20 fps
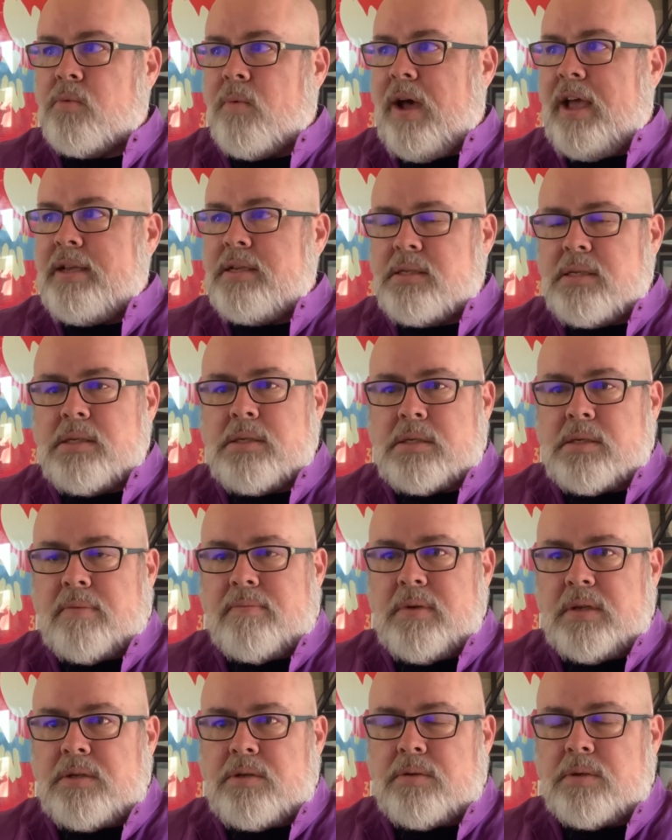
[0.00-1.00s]
Why is this
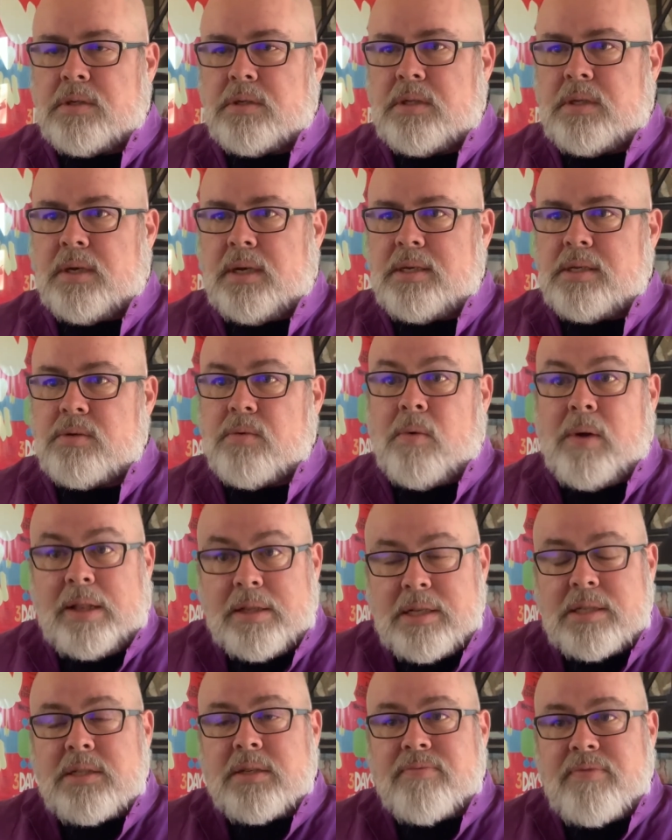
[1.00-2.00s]
of interest to us? Well,
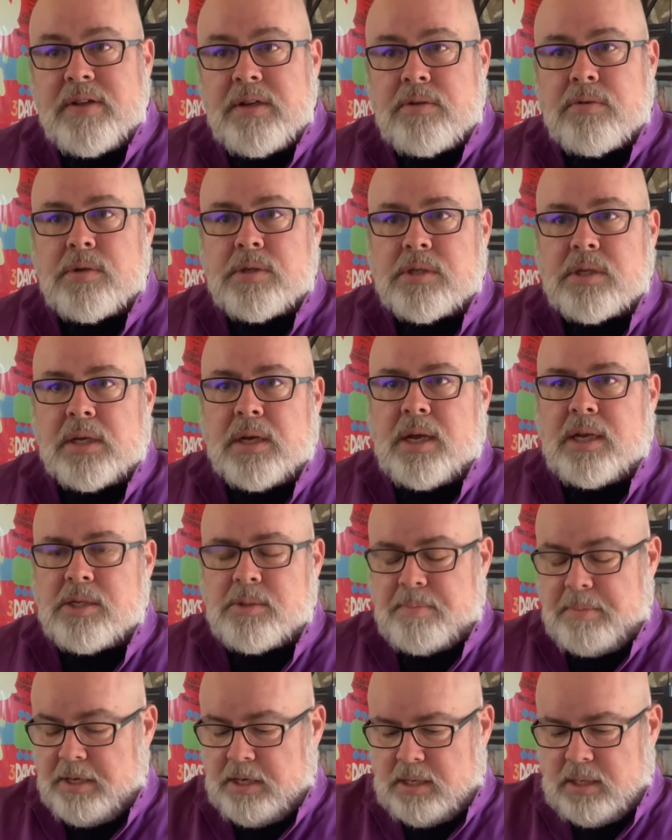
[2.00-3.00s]
it's of interest to us
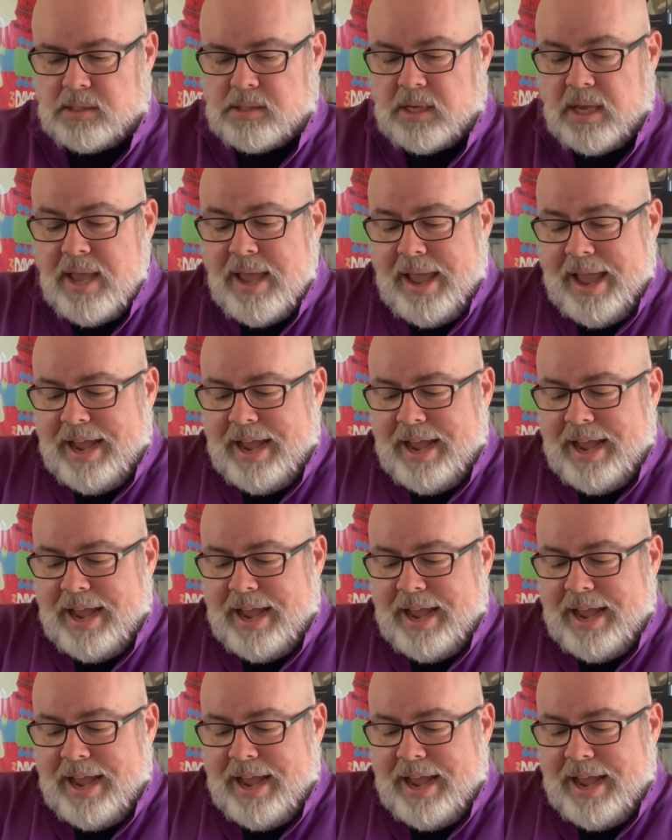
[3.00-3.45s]
because,